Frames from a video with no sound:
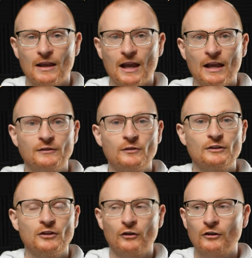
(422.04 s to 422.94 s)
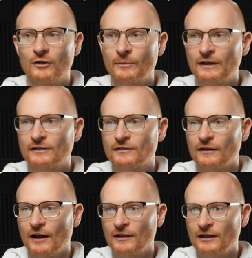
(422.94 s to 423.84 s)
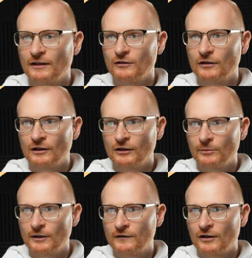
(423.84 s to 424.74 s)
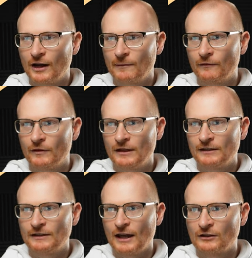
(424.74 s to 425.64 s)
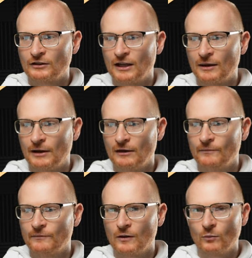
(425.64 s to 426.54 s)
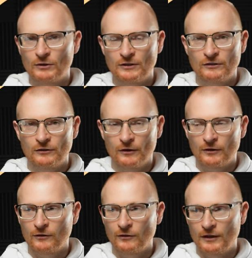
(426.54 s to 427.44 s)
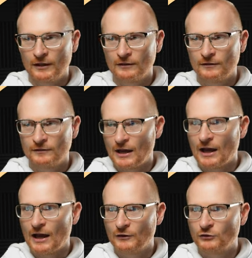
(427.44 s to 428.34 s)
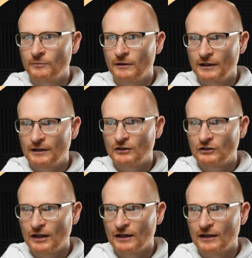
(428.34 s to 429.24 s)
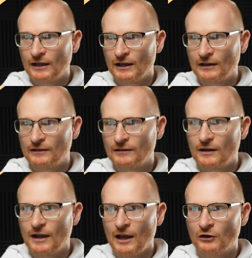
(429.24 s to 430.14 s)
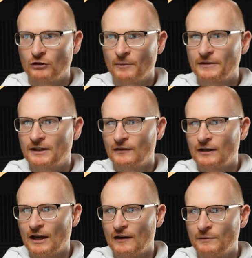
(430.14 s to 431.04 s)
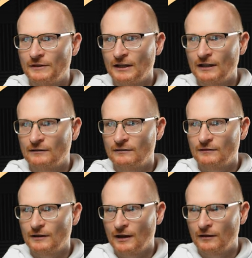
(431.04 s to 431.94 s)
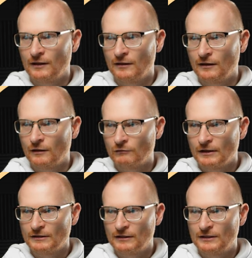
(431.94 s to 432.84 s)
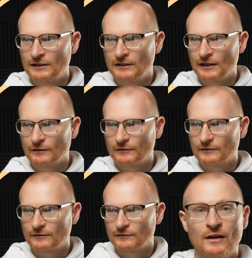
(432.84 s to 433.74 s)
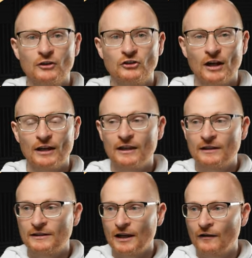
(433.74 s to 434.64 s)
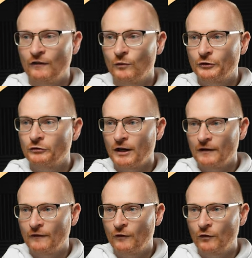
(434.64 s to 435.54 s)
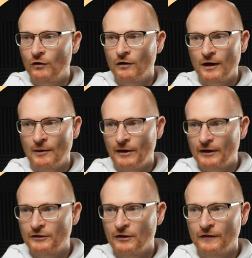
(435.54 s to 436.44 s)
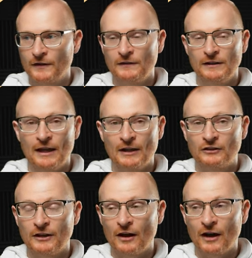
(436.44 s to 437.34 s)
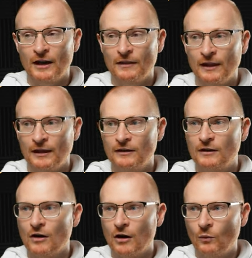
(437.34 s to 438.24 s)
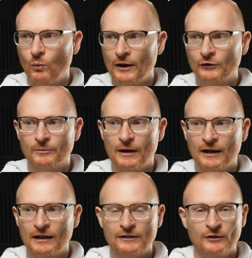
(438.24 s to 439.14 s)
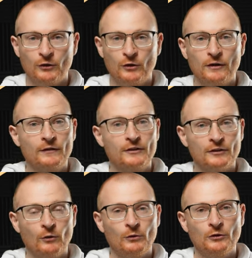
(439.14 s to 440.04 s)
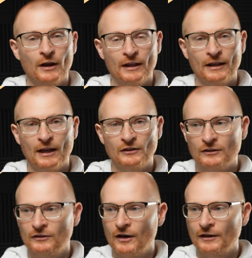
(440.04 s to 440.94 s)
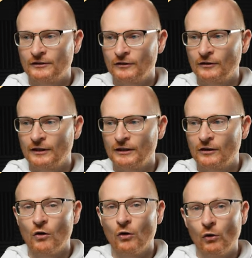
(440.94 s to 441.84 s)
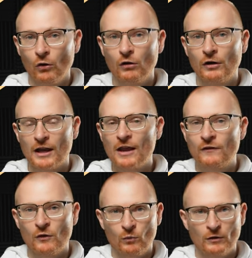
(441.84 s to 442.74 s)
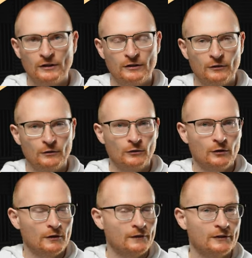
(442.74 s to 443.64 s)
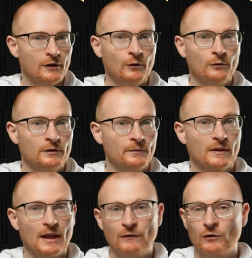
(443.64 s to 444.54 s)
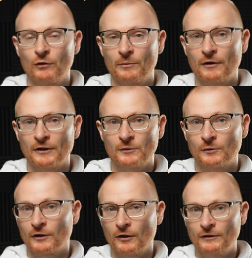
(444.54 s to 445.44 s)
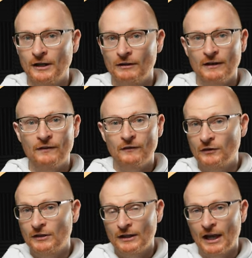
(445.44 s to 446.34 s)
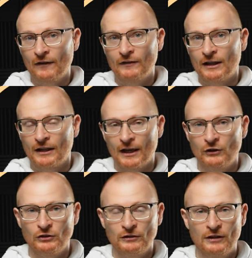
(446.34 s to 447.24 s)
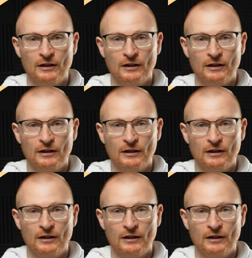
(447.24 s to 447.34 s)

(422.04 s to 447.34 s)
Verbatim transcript: As for the tokenomics, I think it took a little bit of time for these to actually come out, which is not a good thing. 100 million Sharky hair, airdrop 7.5%, and then the rest of the details. Sharky itself was trading for about $1.50, actually higher than that, on Whales market. So you could have sold your allocation nice and early. Or if you wanted to, you could have sold if you thought the price was going to go down, even if you didn't have an allocation,